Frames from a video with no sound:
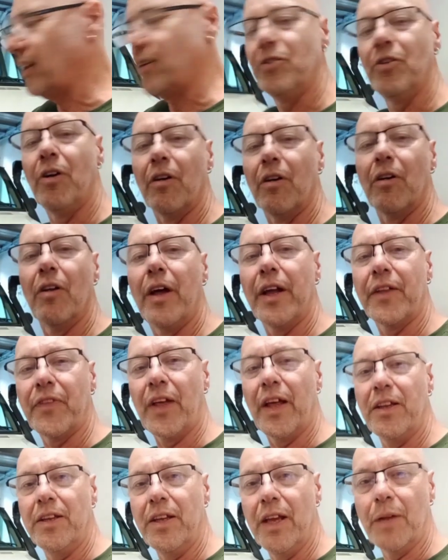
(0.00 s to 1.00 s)
not like
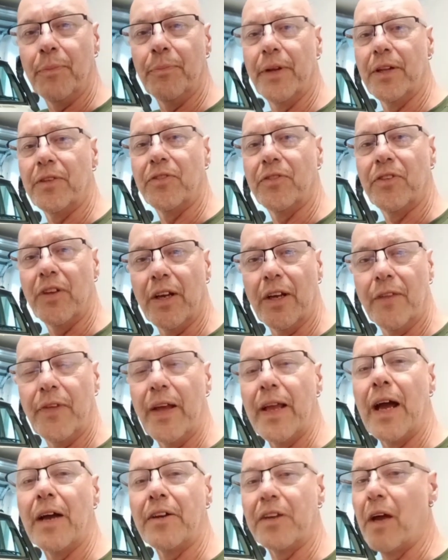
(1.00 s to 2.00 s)
that yet, but
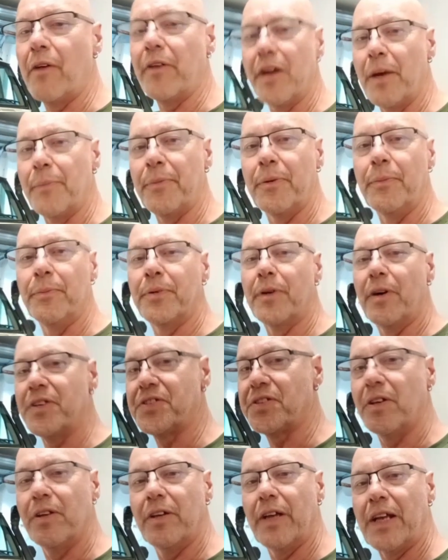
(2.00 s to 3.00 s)
they are going up in
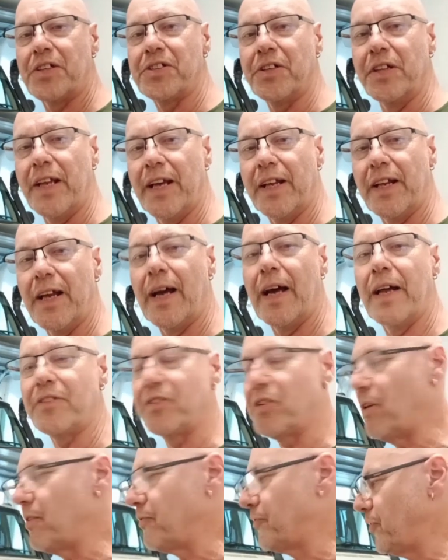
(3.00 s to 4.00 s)
price. I actually had a hard
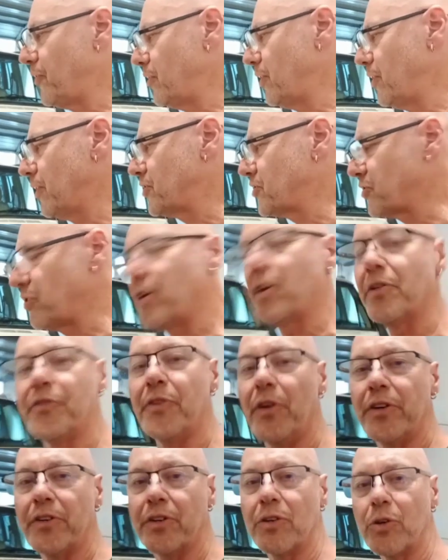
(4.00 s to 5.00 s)
time trying to
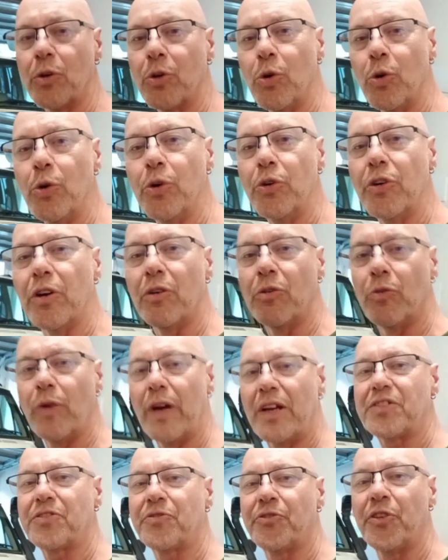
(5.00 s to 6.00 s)
find a good
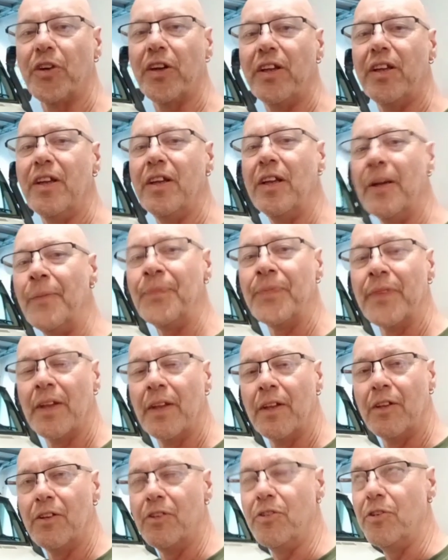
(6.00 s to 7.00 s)
rust-free,
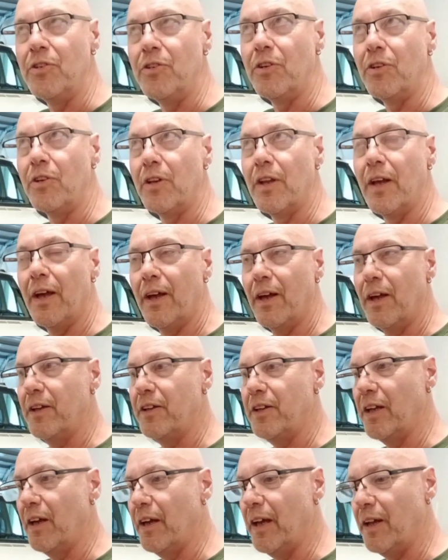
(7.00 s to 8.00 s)

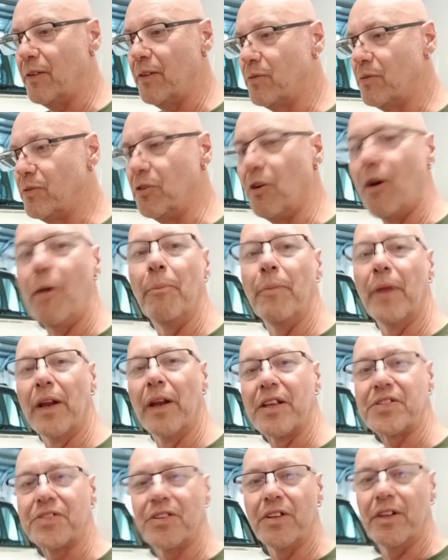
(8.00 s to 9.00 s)
not
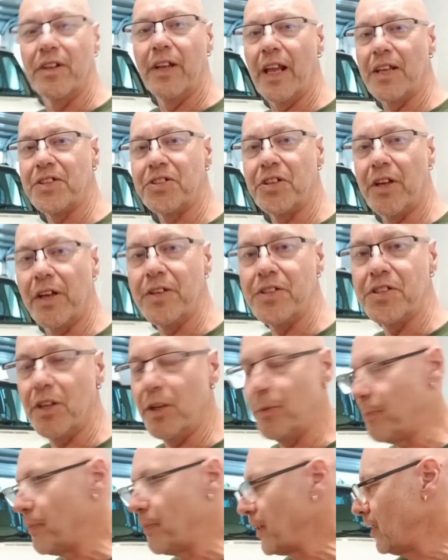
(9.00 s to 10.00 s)
molested XJ
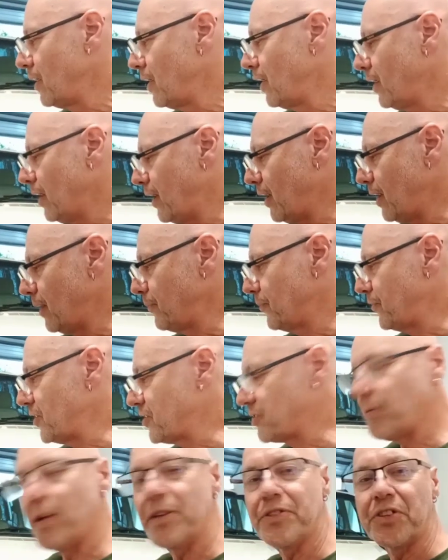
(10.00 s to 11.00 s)
Jeep.
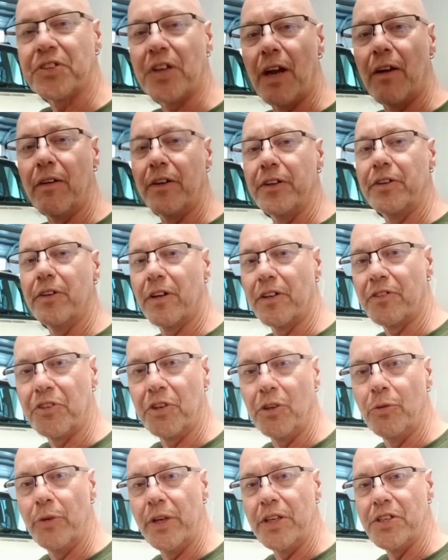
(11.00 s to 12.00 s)
This one's currently got a
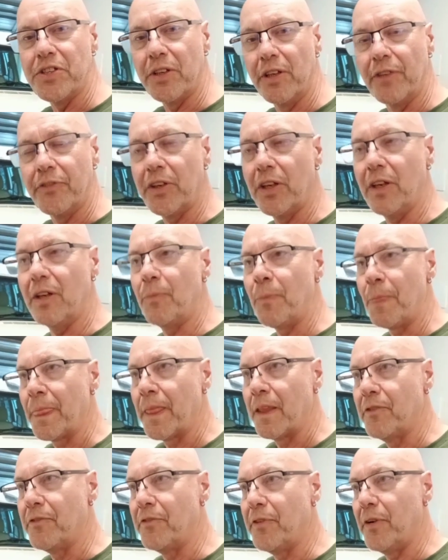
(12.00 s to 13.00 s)
2-inch lift kit
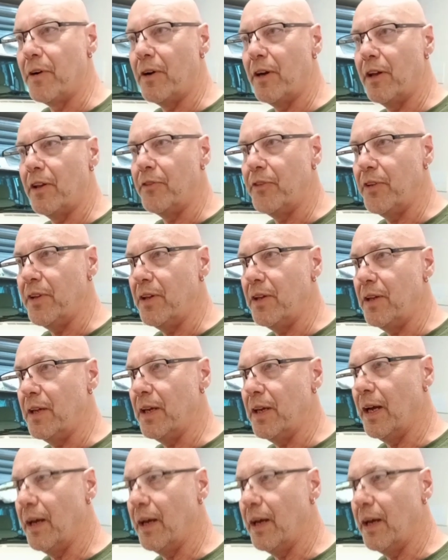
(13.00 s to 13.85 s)
via the